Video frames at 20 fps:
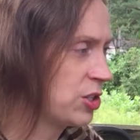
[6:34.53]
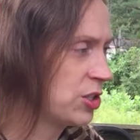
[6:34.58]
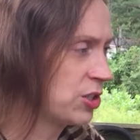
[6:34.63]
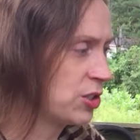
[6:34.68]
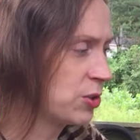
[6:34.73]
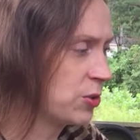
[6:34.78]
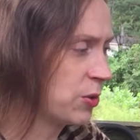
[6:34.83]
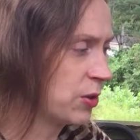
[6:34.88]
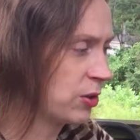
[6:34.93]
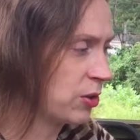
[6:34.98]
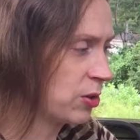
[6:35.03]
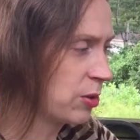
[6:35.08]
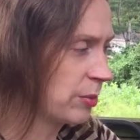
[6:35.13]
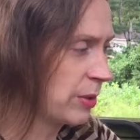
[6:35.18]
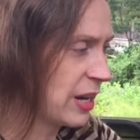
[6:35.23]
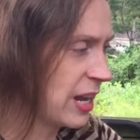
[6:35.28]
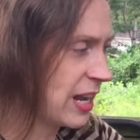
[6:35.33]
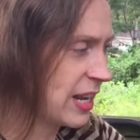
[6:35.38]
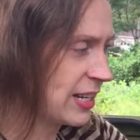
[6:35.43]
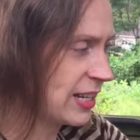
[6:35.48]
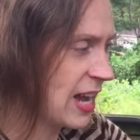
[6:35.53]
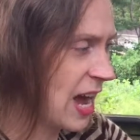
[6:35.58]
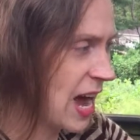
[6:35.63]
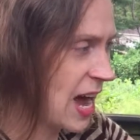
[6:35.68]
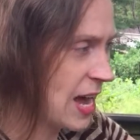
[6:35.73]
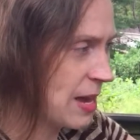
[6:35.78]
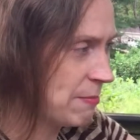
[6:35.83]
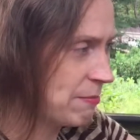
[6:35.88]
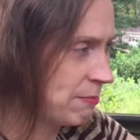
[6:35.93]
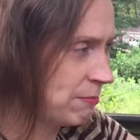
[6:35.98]
But you just do a little bit at a
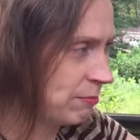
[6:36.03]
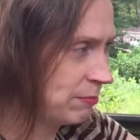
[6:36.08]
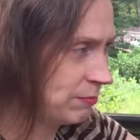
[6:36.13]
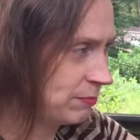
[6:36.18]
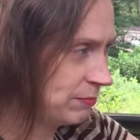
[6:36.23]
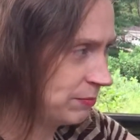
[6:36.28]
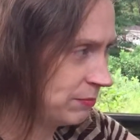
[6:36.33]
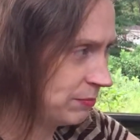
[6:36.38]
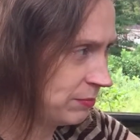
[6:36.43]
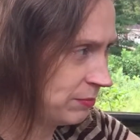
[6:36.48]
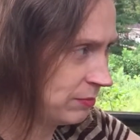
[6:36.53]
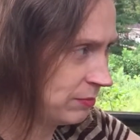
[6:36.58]
time.